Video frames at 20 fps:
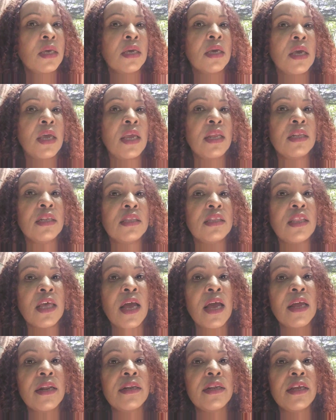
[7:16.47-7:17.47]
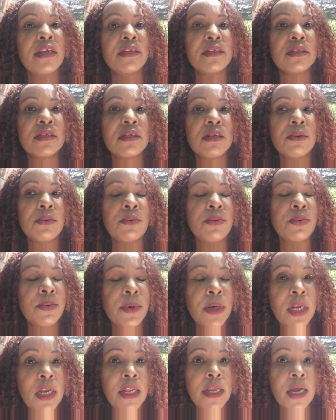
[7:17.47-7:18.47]
And that is
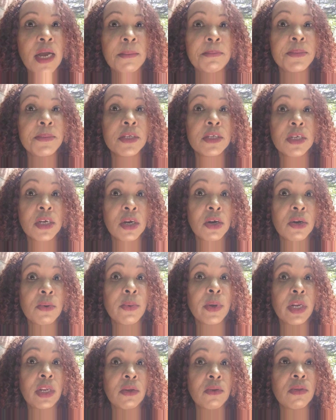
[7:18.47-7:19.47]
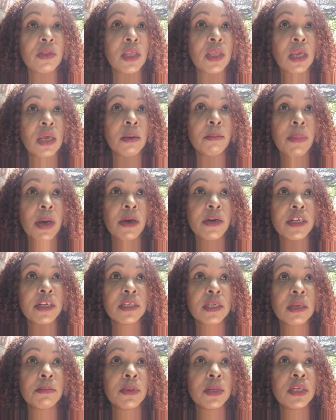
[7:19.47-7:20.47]
really absurd when you think about it.
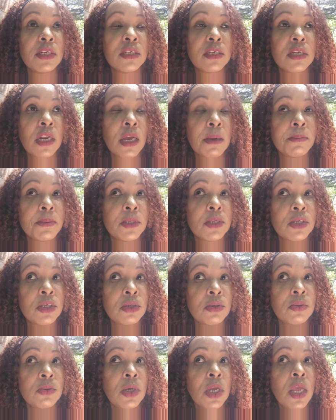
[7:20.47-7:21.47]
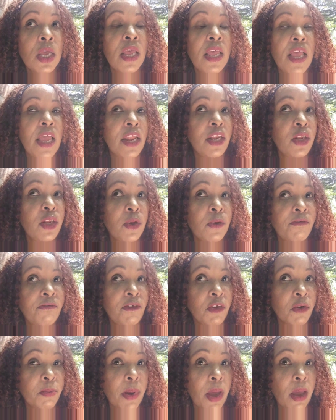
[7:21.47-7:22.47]
Somebody slaps you and you
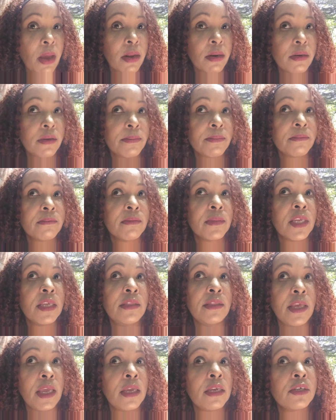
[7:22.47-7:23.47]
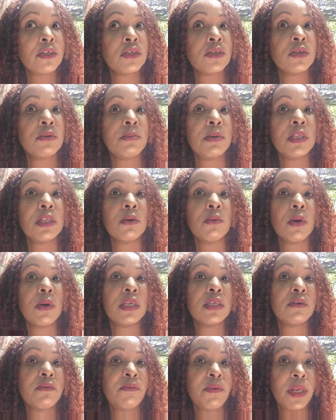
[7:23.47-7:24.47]
feel bad. They should be the
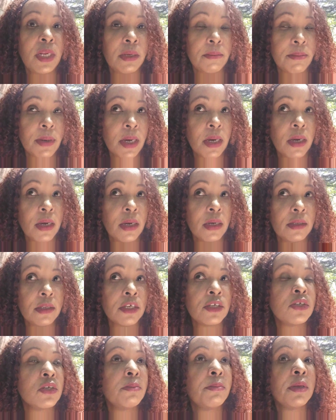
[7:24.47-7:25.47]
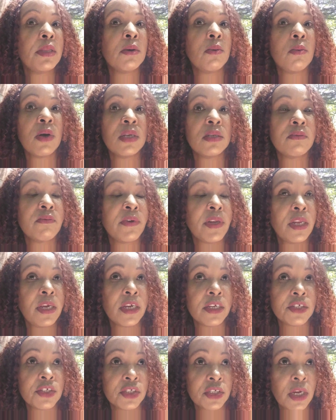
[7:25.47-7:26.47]
ones feeling bad. They should be the ones feeling
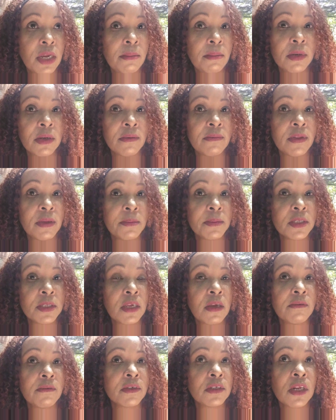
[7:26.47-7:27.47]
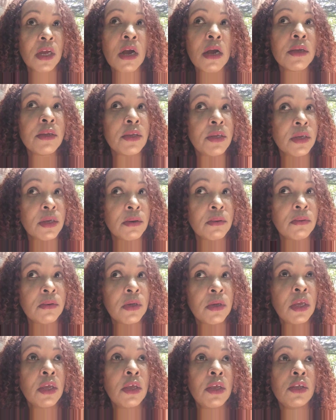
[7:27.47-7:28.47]
ashamed of themselves, not you.
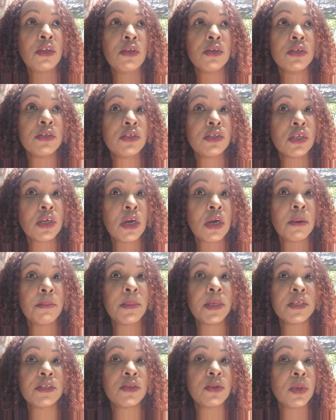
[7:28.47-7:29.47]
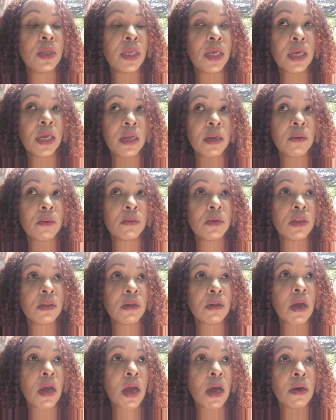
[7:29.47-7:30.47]
Your job is to get
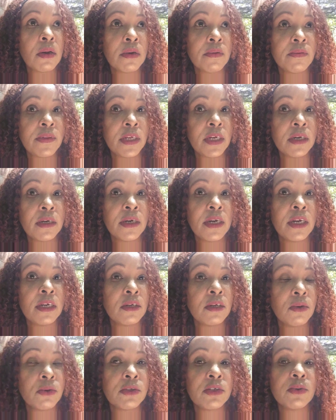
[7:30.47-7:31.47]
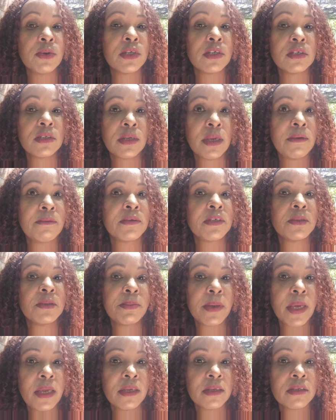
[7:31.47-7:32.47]
out of there and go to a safe
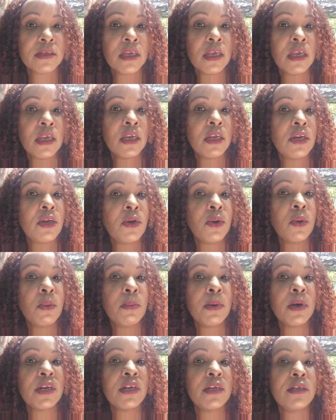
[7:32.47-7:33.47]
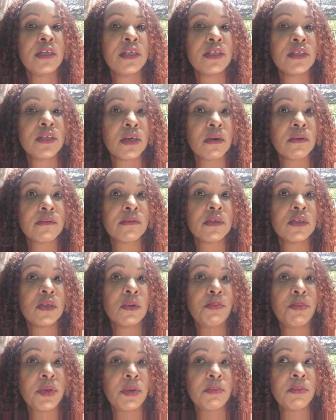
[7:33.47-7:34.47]
space. Nobody deserves to
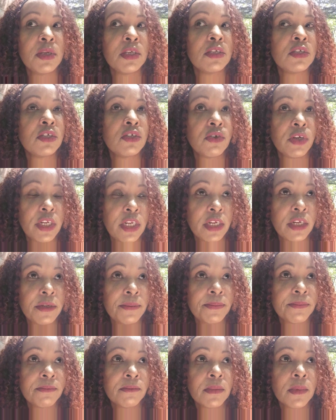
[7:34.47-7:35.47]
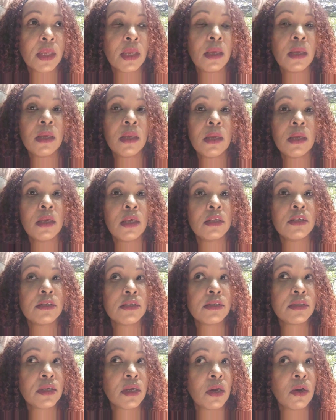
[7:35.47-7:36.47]
be mistreated.
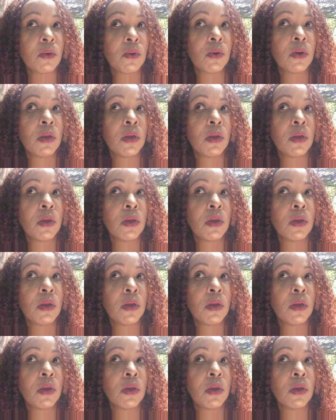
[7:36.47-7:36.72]
So,